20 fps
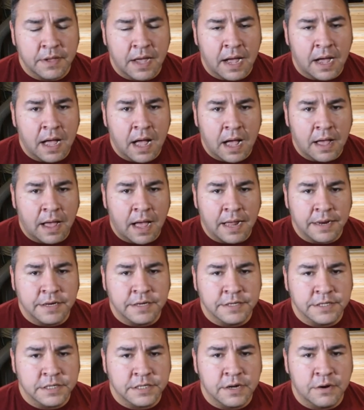I
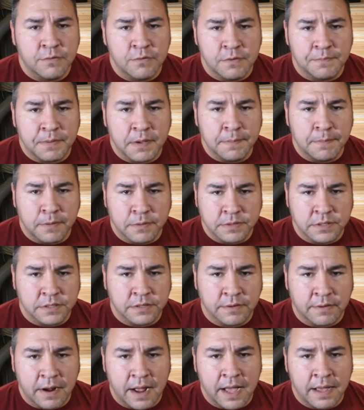just don't want people to
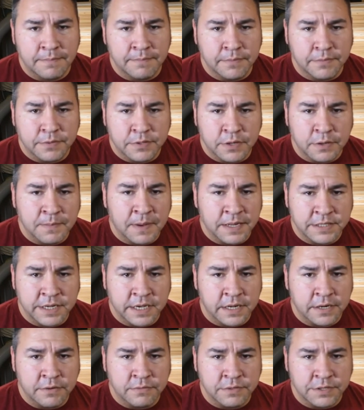subscribe to my
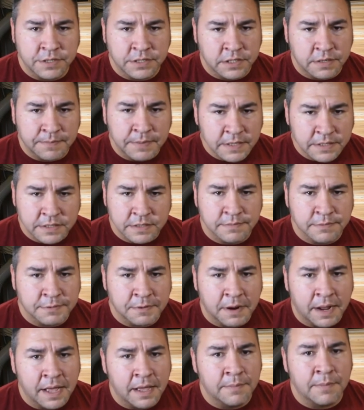channel just to be
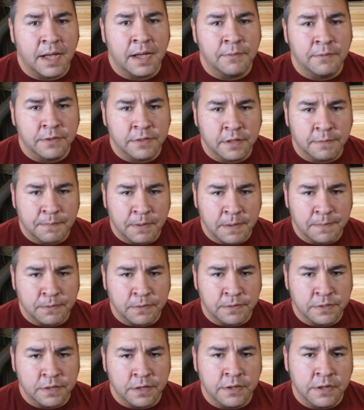subscribed. I want the people
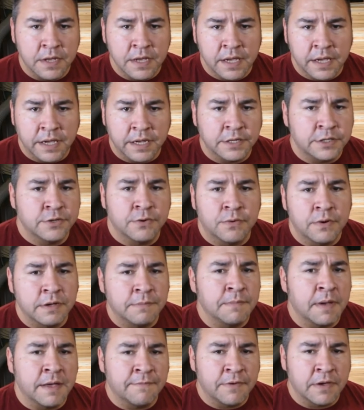to enjoy
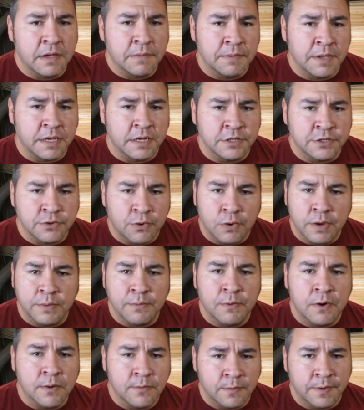my family, enjoy
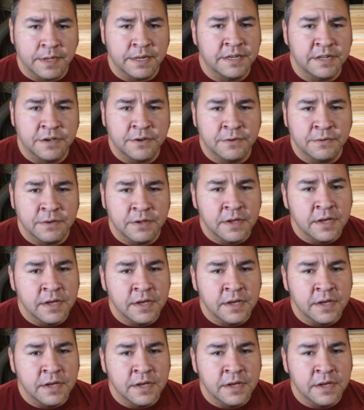what we do.